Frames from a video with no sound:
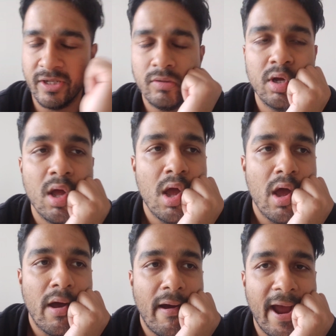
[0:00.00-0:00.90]
video.
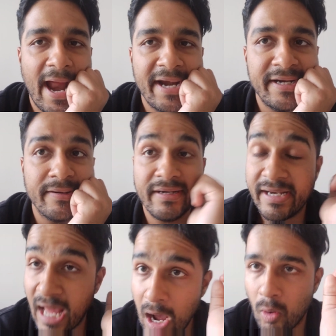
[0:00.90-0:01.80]

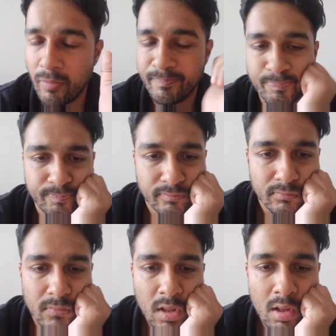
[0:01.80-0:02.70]
And now
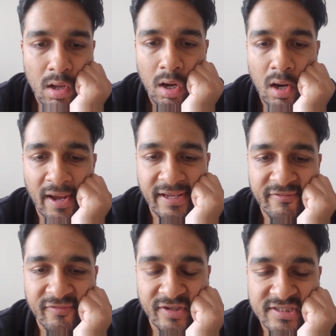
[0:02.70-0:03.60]

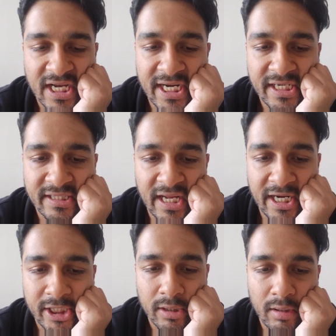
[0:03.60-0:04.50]
I've decided
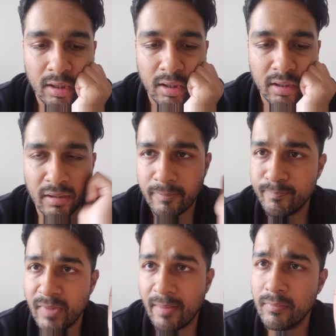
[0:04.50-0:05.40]
that
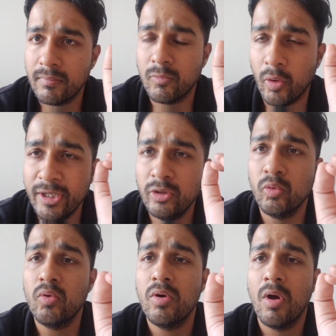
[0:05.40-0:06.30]
I'm going
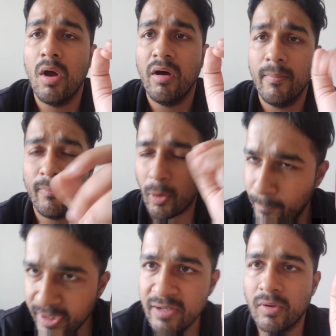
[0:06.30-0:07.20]
to
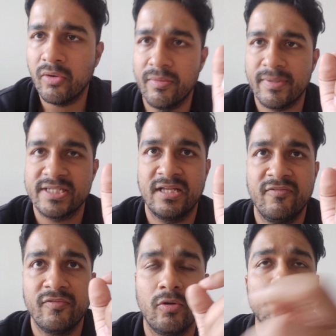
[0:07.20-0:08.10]
properly work on
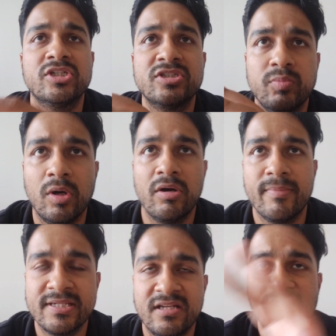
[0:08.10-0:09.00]
myself, not just work
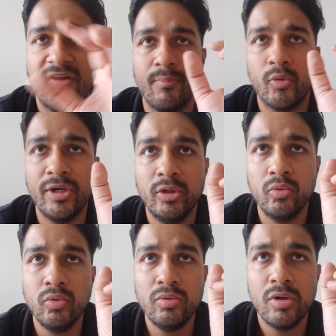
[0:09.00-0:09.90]
on myself. I'm going
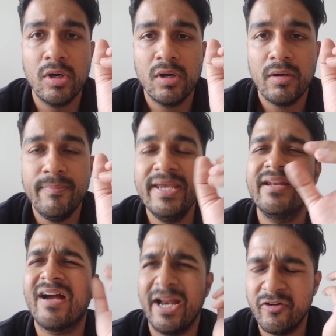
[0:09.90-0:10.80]
to be
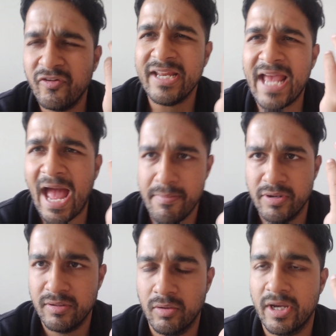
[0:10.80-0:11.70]
in a kind rehab,
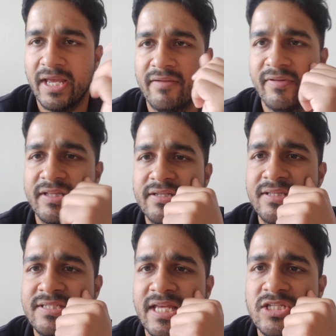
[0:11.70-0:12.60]
okay,
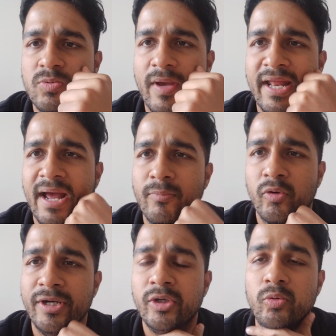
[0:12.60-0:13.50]
in the sense where I'm
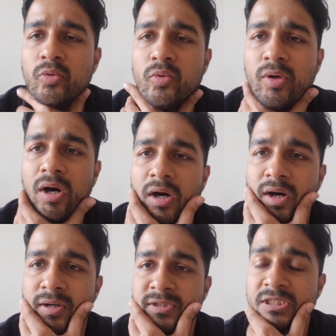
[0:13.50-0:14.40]
going
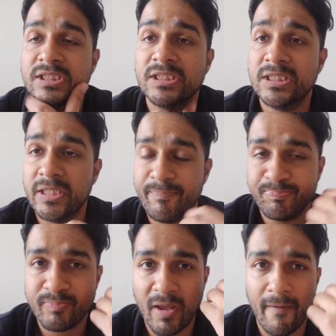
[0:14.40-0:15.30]
to
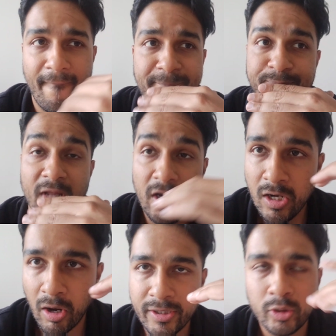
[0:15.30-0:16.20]

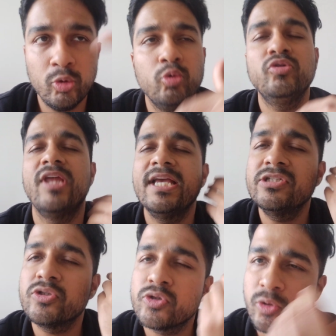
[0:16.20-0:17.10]
learn to do
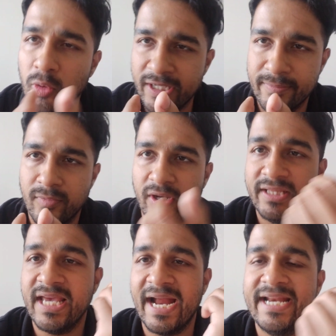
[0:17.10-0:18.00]
things slowly,
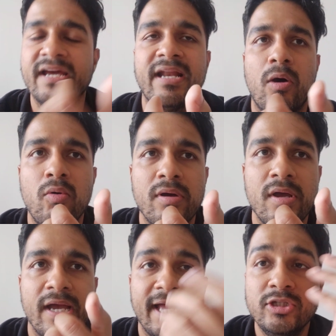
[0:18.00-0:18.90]
okay. The idea now
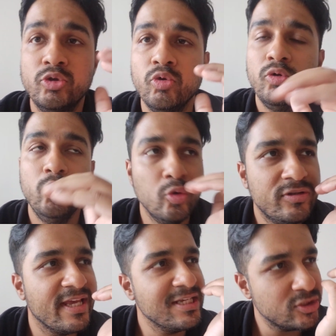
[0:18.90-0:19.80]
is to
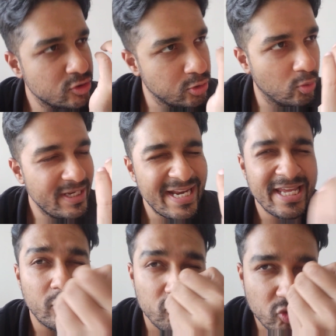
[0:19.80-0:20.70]
do things slowly
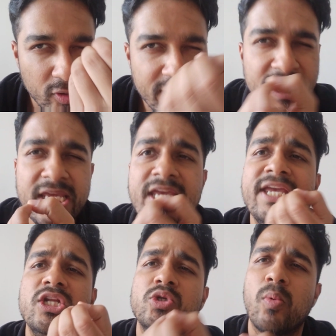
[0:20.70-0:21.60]
and enjoy
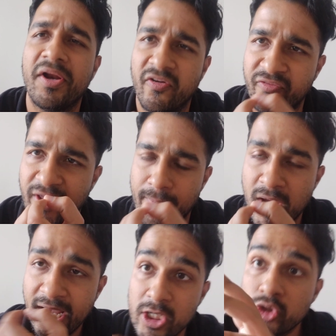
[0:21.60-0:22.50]
each one of them,
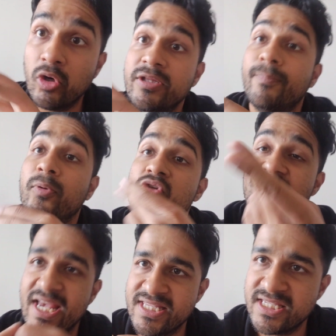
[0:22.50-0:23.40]
enjoy the
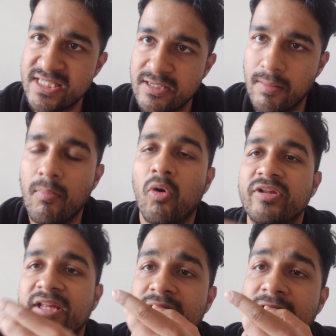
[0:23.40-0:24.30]
process
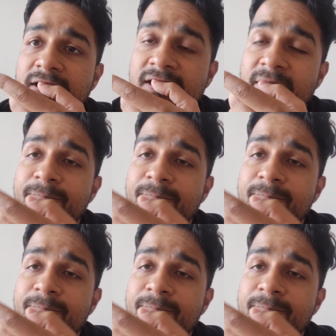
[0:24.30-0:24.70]
more than the